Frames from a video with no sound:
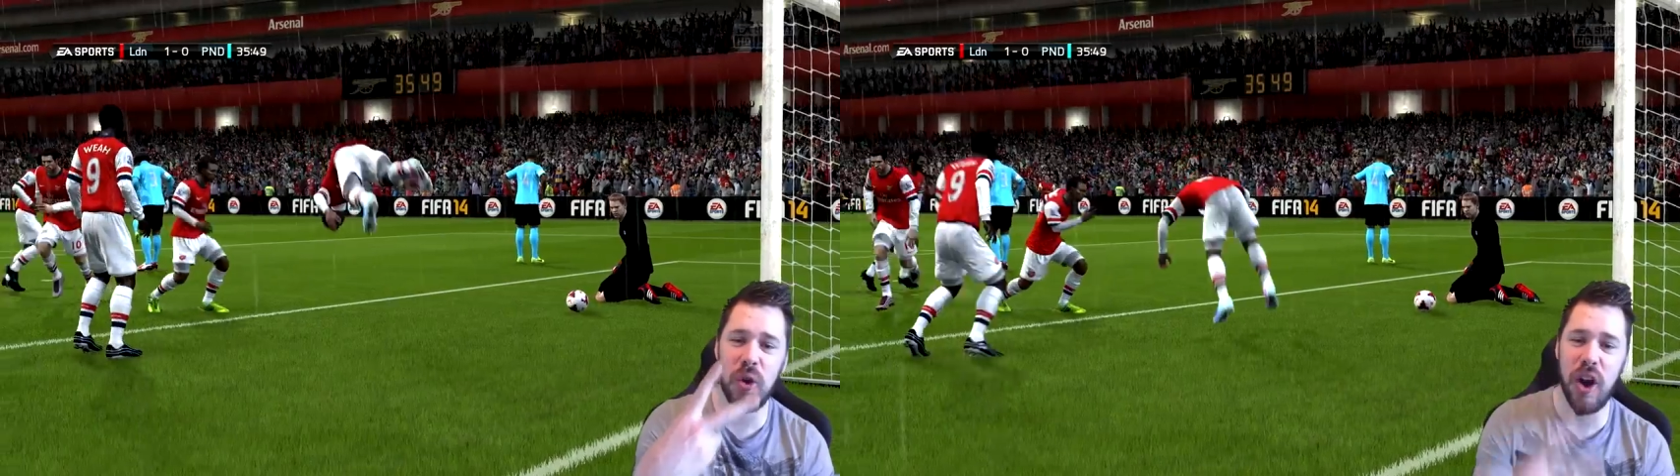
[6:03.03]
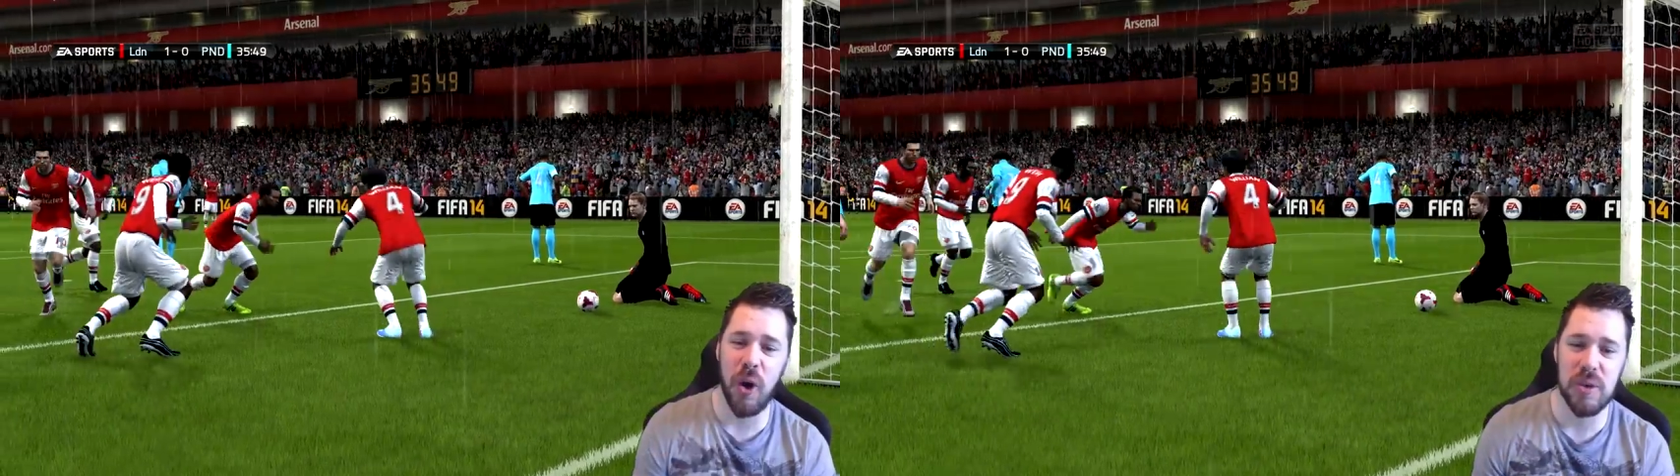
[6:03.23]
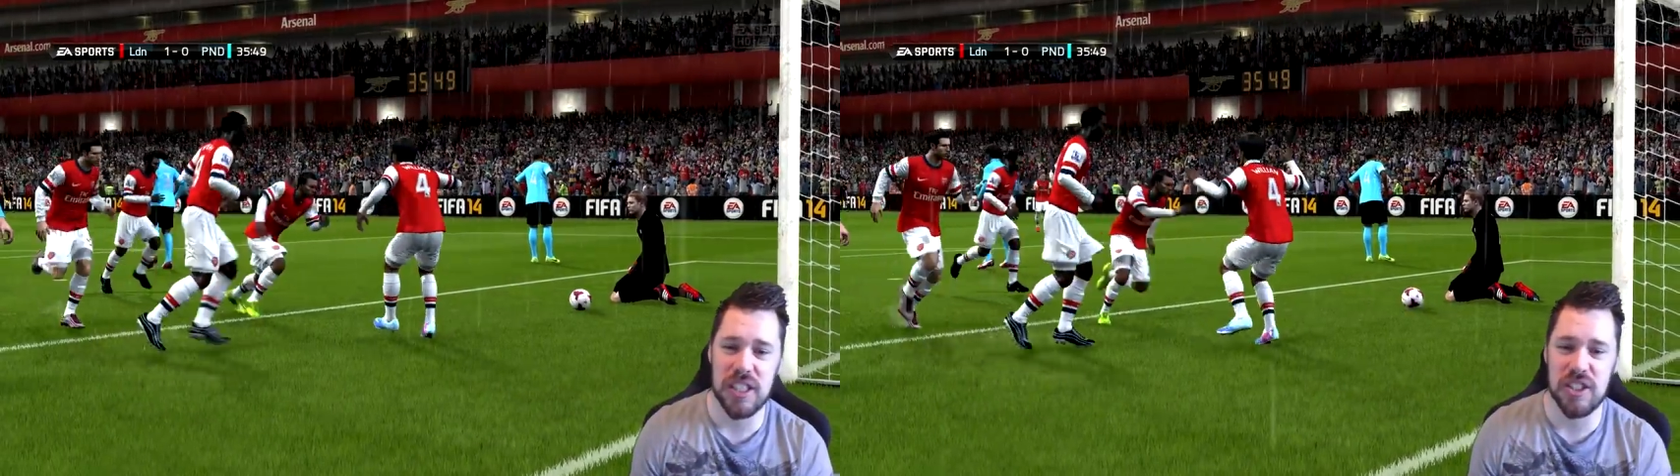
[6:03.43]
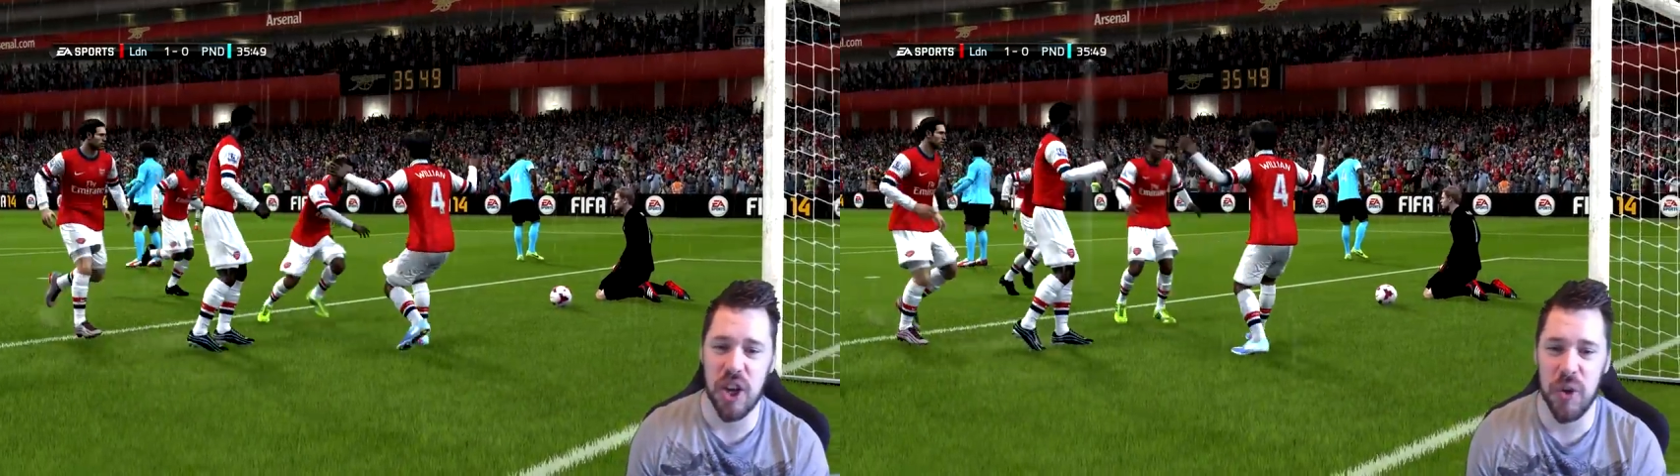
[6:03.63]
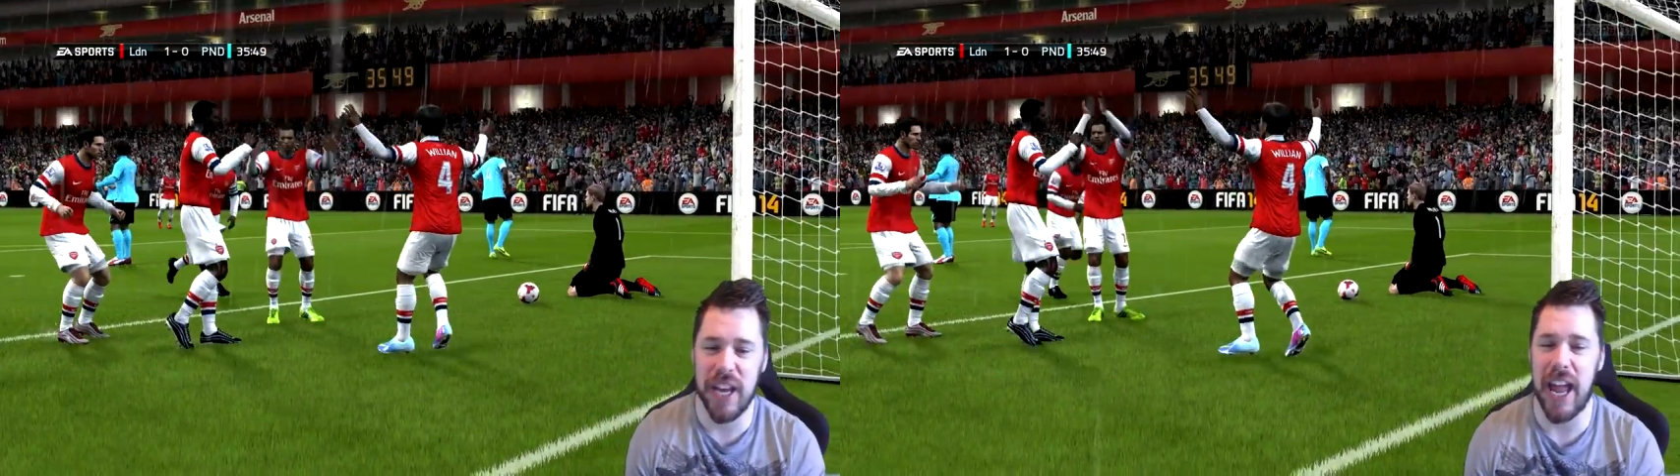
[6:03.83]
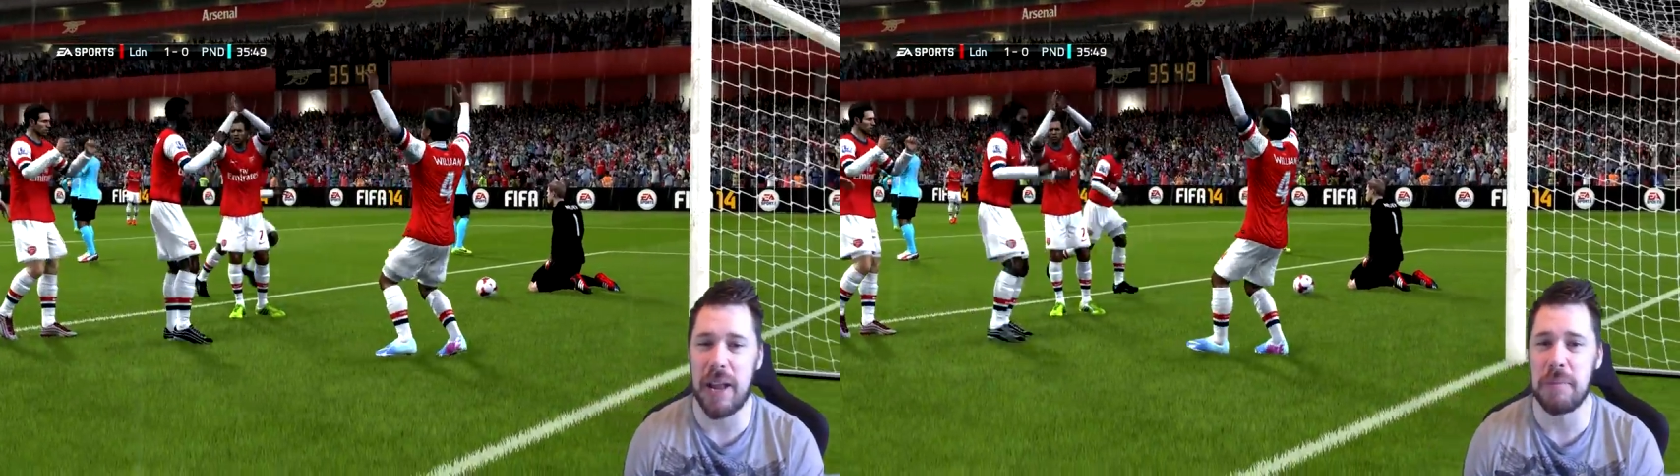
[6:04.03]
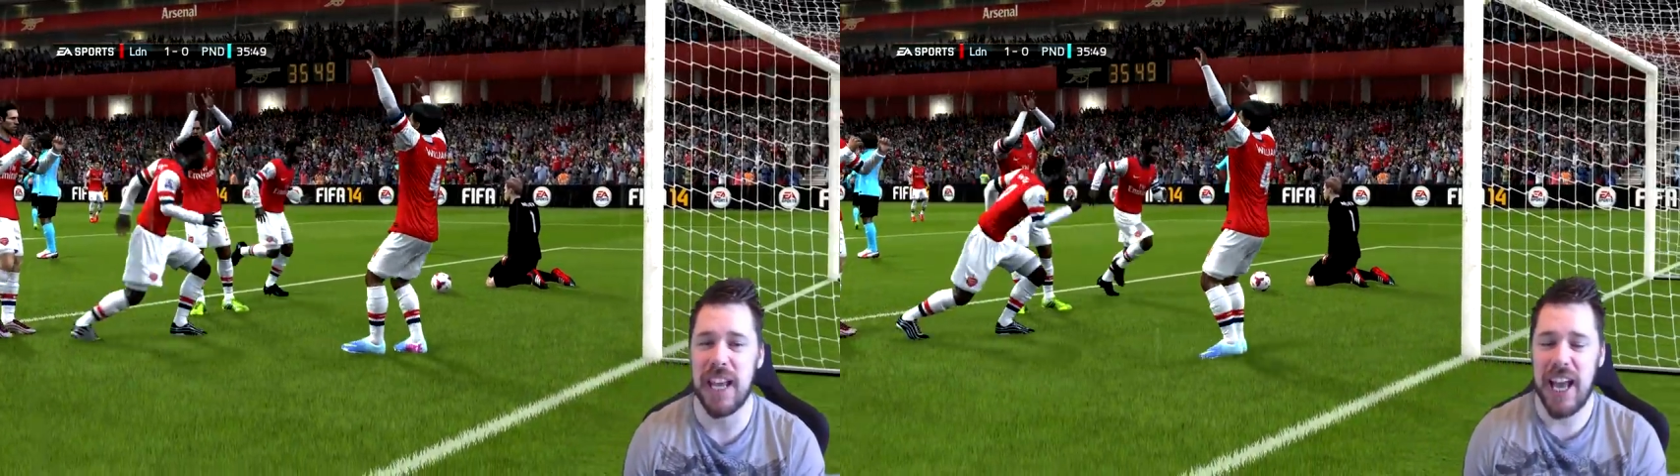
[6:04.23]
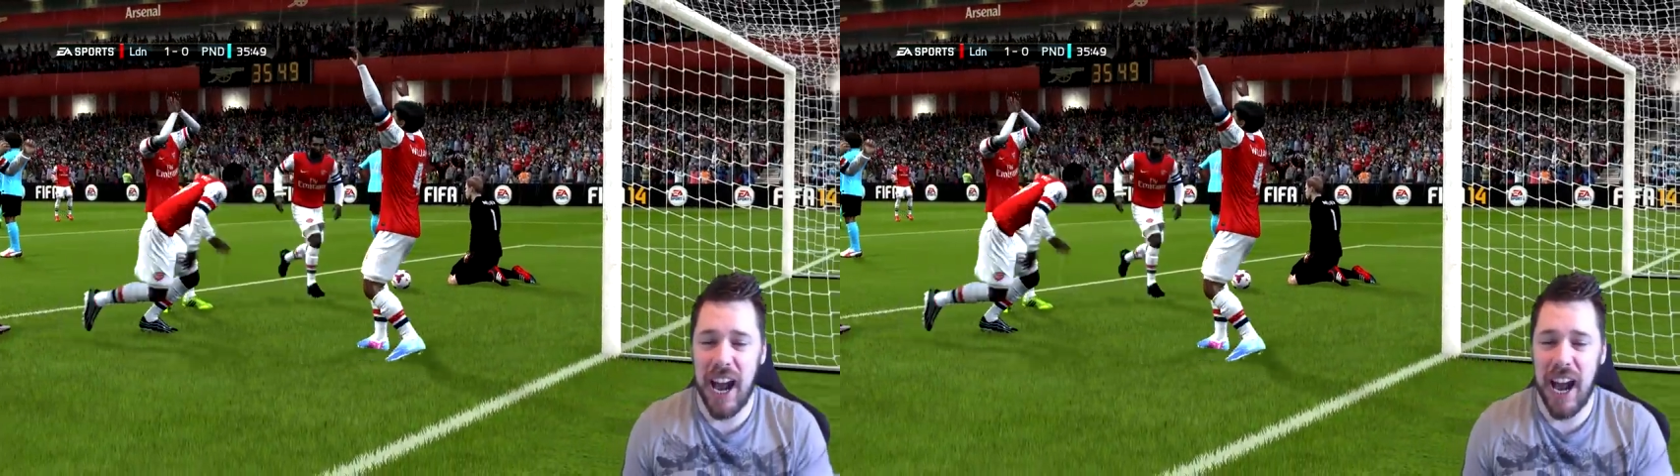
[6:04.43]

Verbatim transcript: goals in two games.